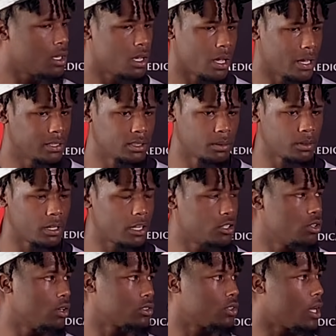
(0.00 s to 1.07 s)
It's something I
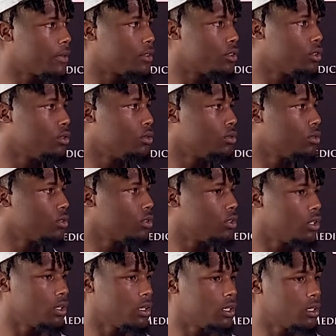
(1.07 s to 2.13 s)
knew I was gonna have to do, you
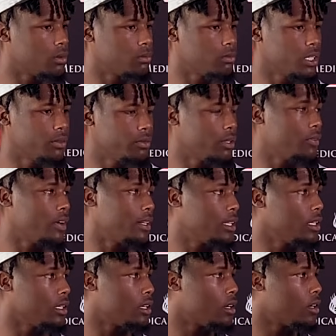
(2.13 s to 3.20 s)
know, even if I
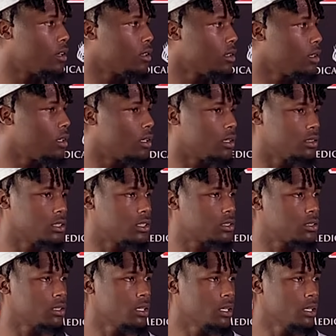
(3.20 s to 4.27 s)
didn't get hurt. Just